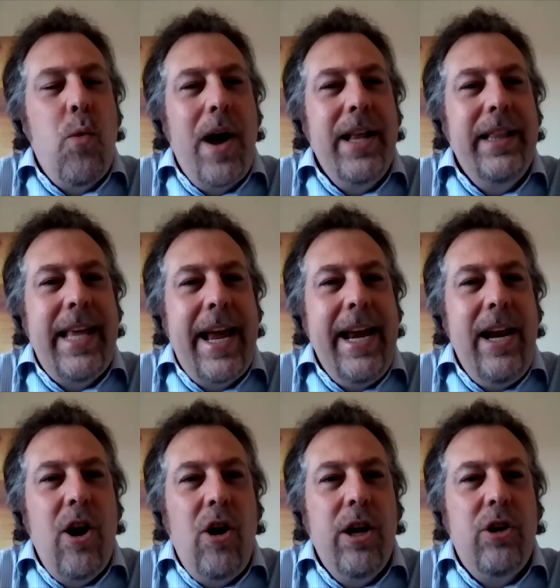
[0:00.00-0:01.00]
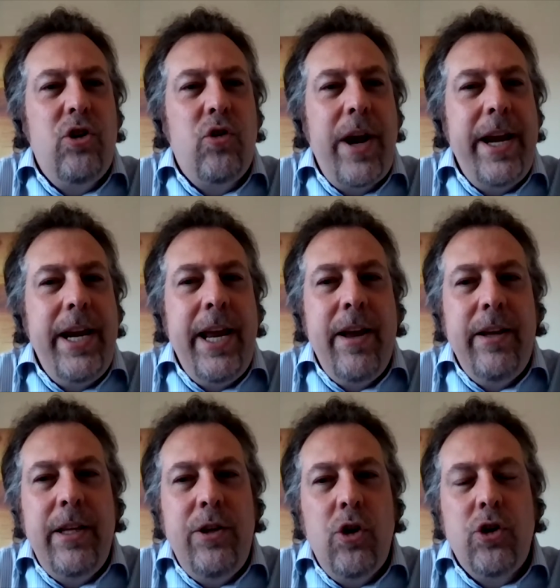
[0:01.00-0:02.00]
1 day long training
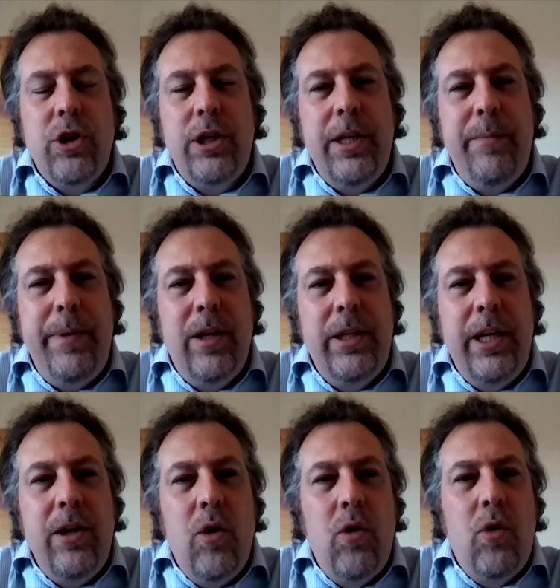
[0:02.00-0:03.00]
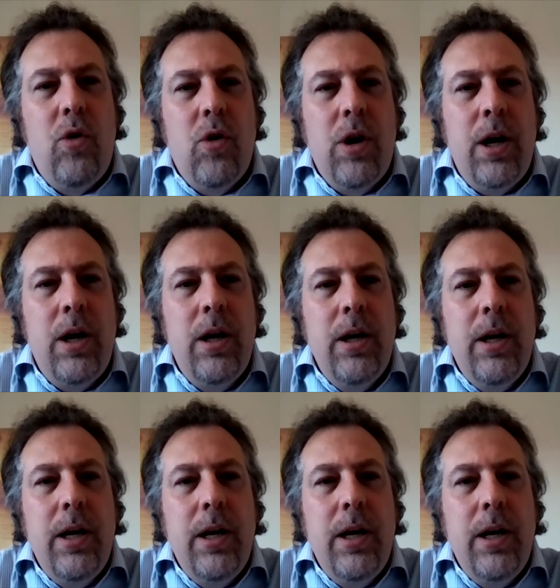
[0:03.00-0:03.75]
in the Yorkshire Teambuilding, or?